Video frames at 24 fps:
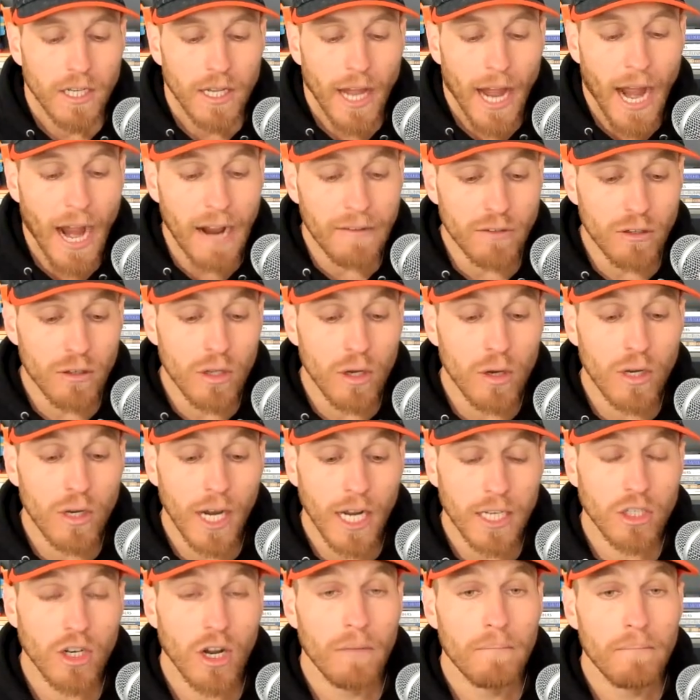After Logan,
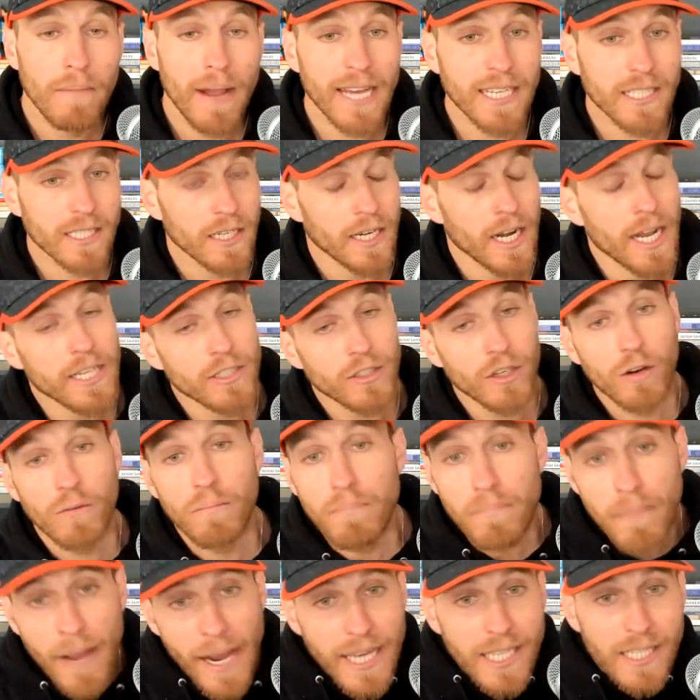I saw Mason. And so
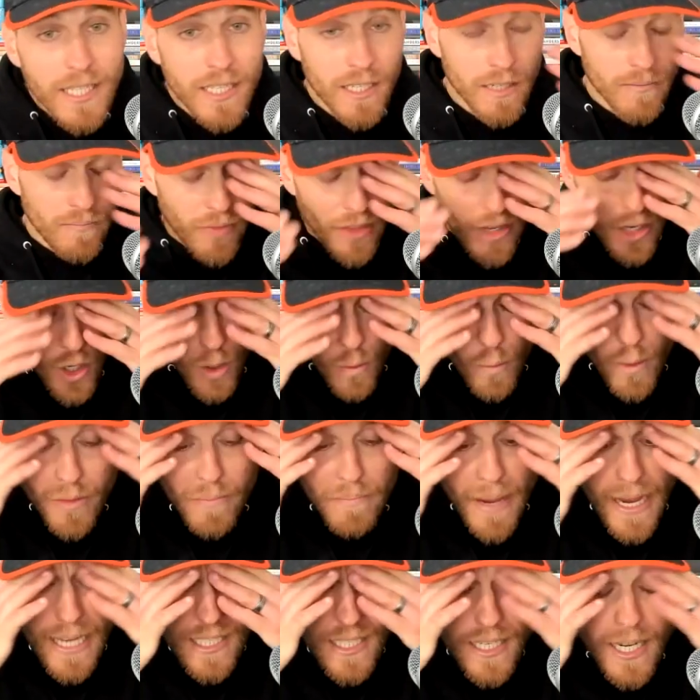with
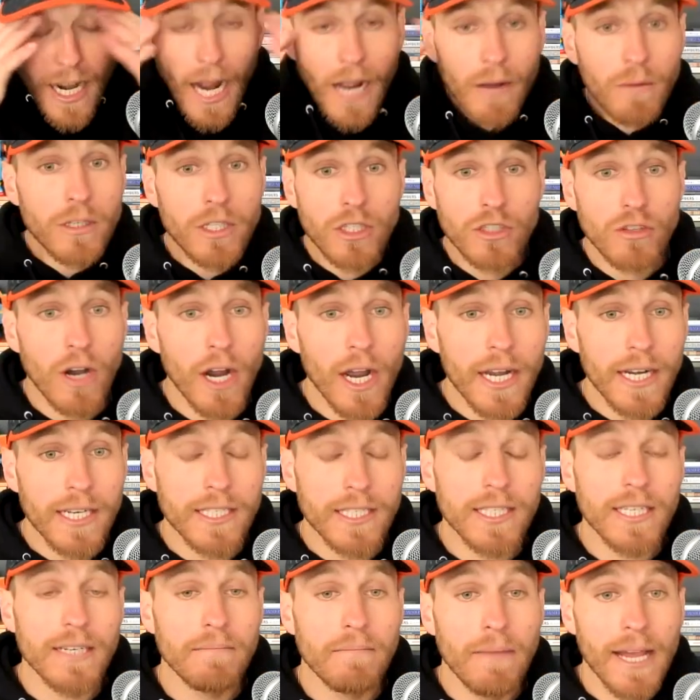Mason, I was trying to
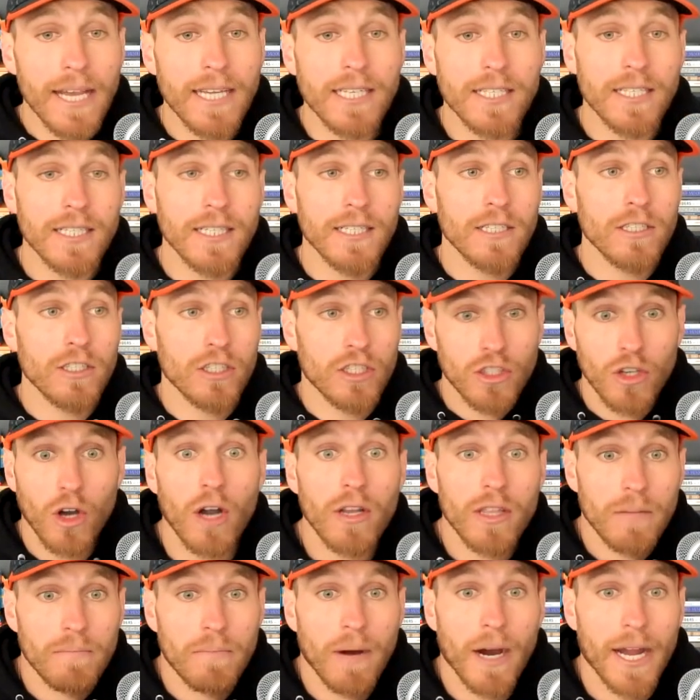see Mason
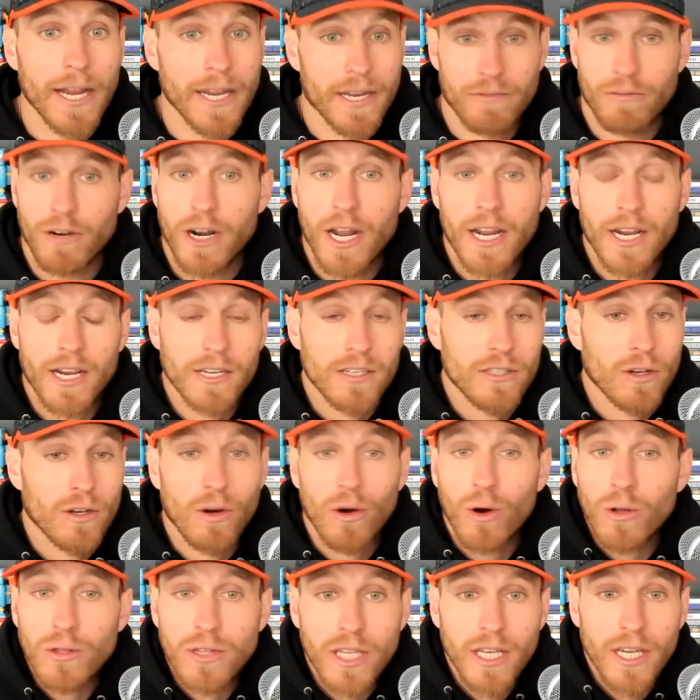start the bike, right? Because the
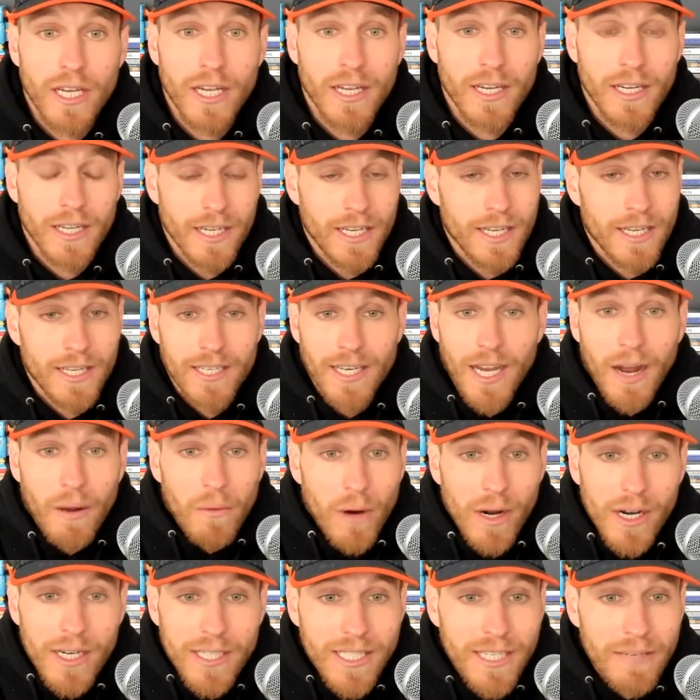whole thing is I
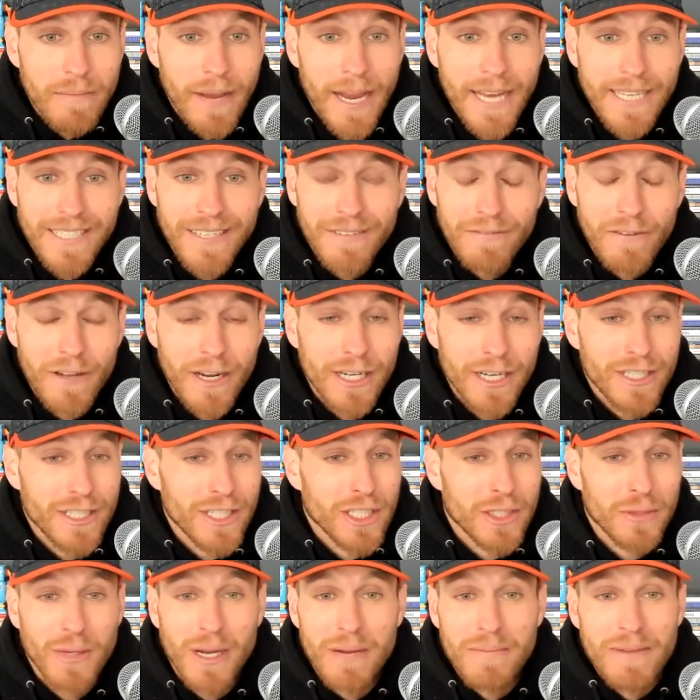want to see Mason finish the
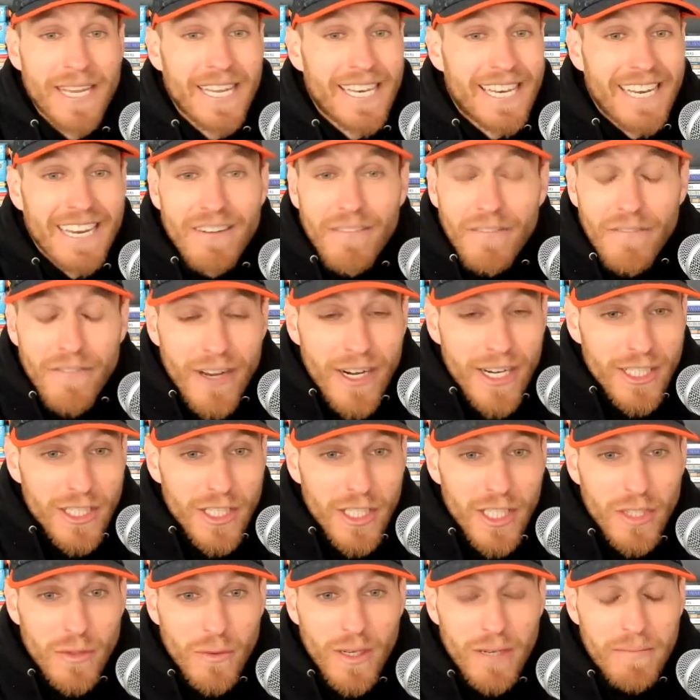swim. He didn't finish
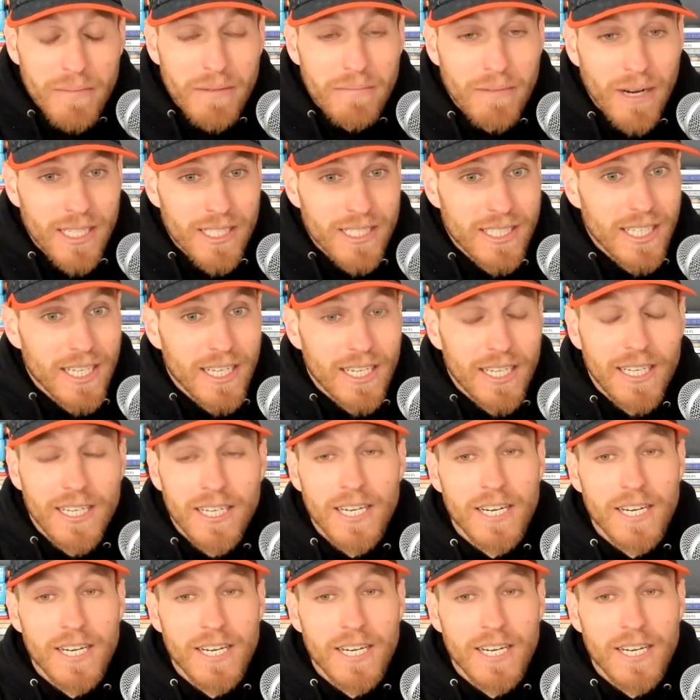the swim in Muncie.